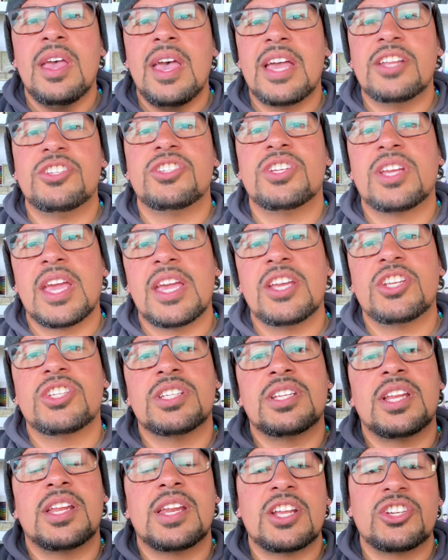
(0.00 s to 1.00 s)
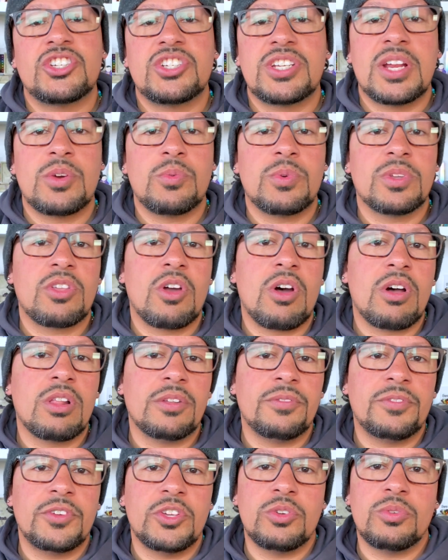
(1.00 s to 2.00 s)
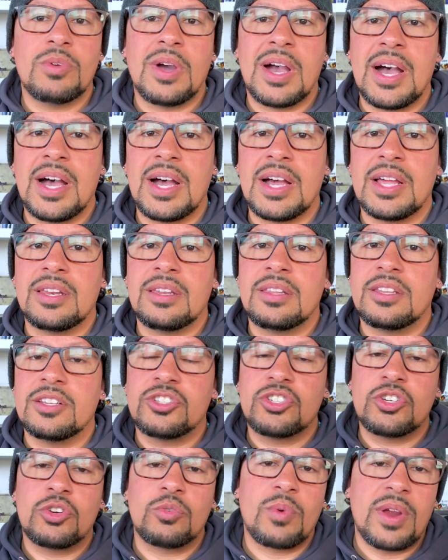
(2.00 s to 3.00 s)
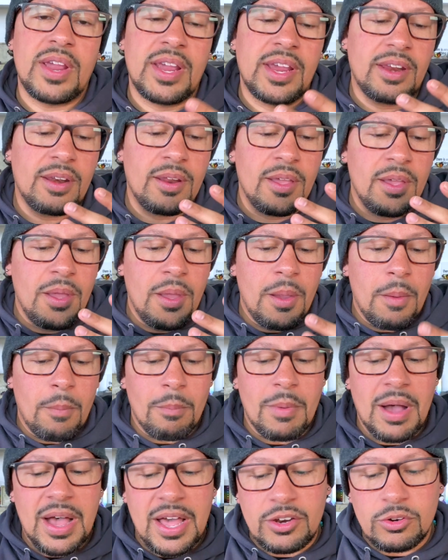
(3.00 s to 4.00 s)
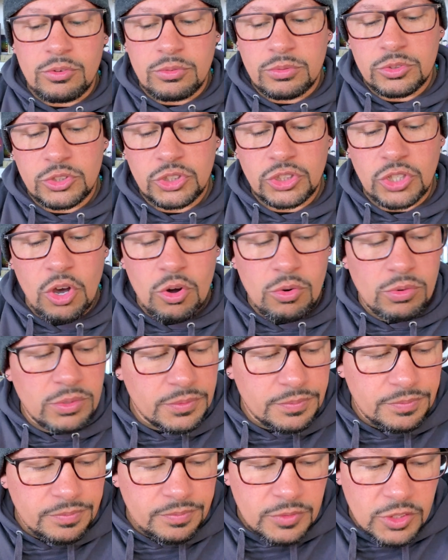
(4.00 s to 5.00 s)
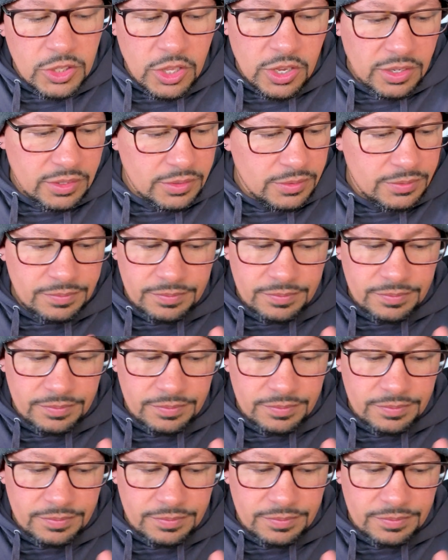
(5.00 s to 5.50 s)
education that I share with all of you on the terrain model. So look,